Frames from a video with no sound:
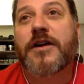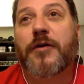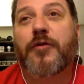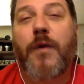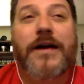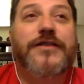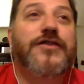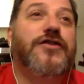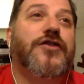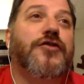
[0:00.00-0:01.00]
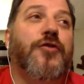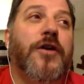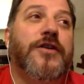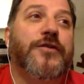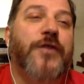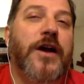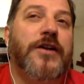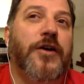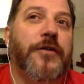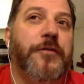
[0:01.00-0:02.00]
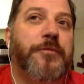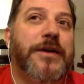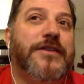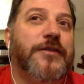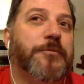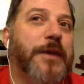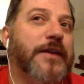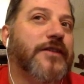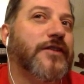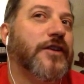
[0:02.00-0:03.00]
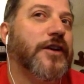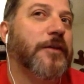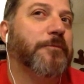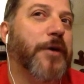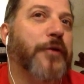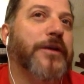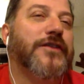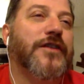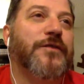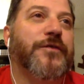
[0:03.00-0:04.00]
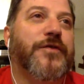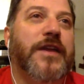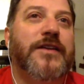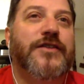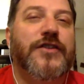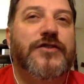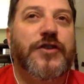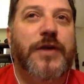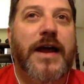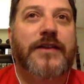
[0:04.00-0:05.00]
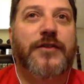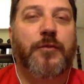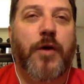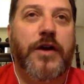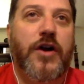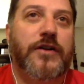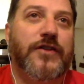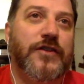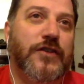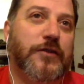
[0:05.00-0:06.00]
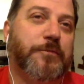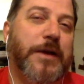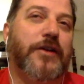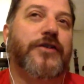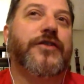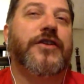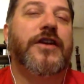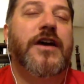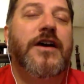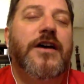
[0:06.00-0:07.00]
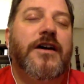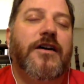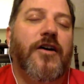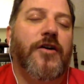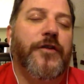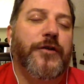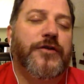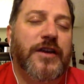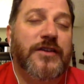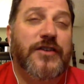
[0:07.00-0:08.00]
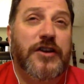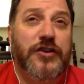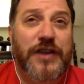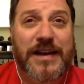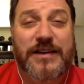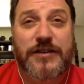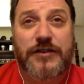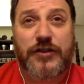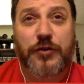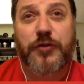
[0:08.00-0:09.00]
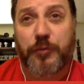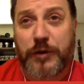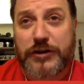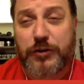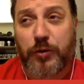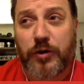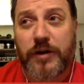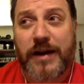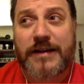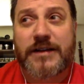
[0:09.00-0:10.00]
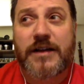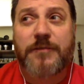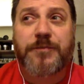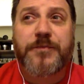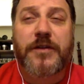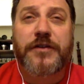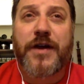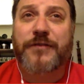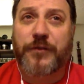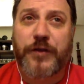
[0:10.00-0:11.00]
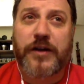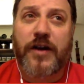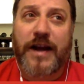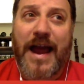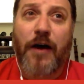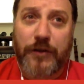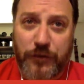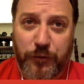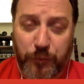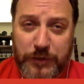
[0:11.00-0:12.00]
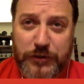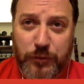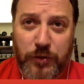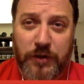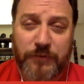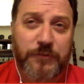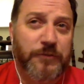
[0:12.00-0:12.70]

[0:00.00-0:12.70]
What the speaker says: quests to try to find all the bits and pieces and components and things and doodads and whatnots and spells and all those things that you need to do the ritual. And you have to figure out how to do the ritual